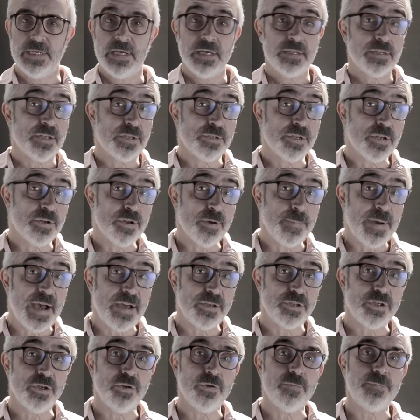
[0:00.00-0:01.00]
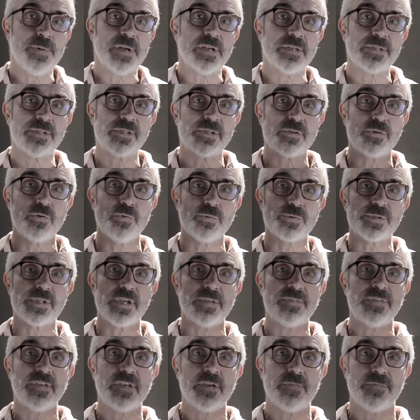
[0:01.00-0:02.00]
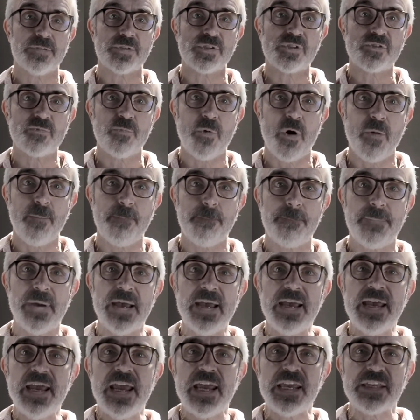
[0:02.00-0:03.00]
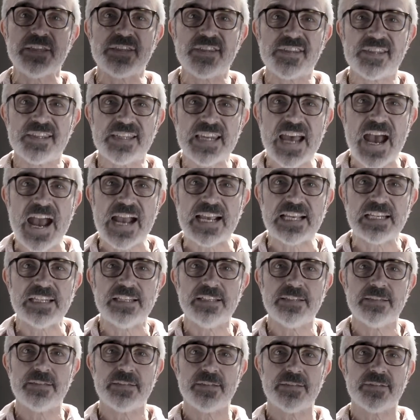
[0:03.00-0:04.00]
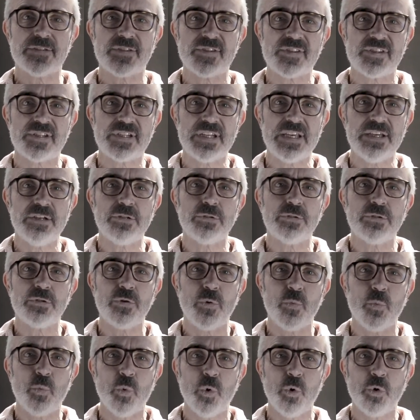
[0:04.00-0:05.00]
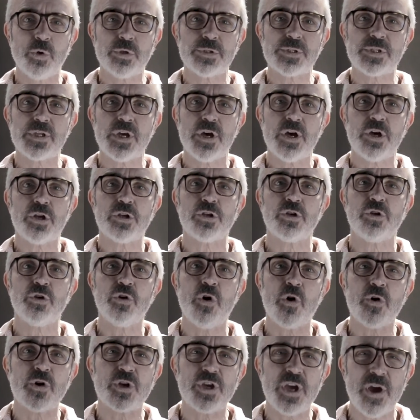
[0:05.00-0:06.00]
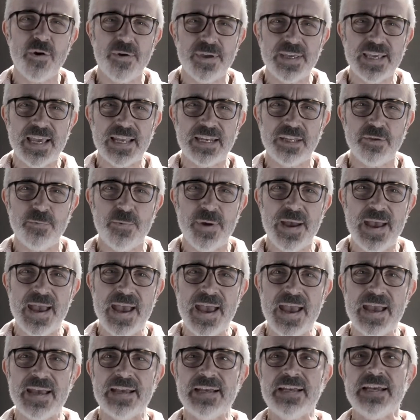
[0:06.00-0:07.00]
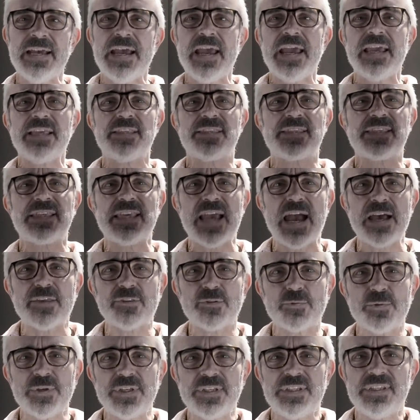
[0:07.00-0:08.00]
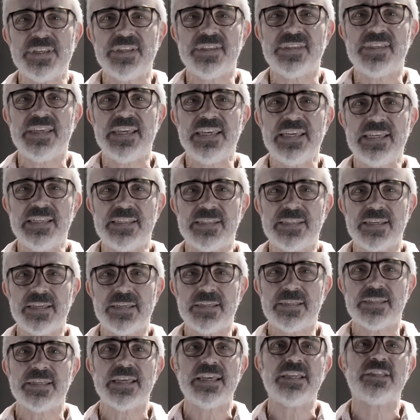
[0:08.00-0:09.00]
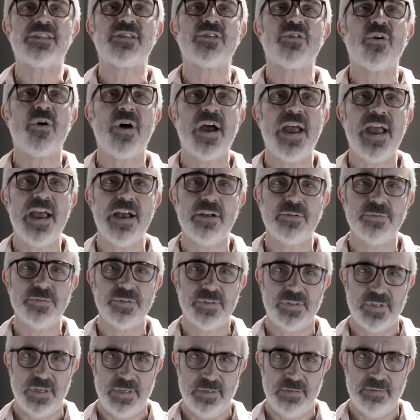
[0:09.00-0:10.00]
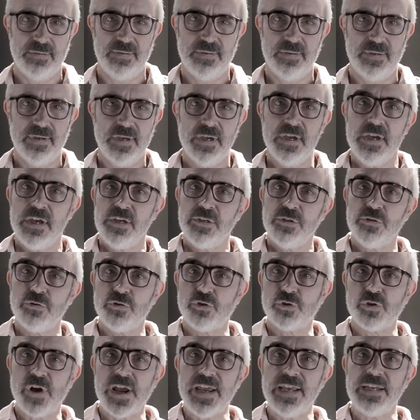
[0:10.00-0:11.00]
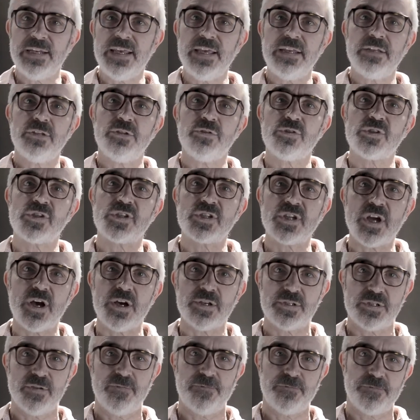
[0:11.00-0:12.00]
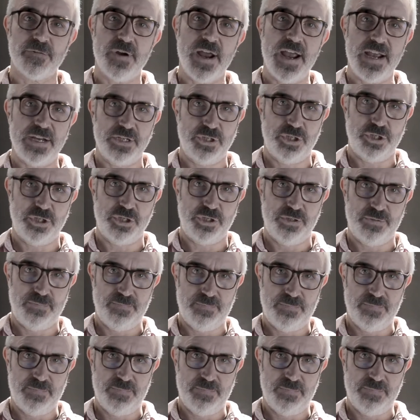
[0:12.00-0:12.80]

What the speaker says: Now, I don't know about you, but of course I think of a swamp. It's stagnant, still, water, not going anywhere. It's gathering diseases. It's not healthy. You drain it, you start afresh.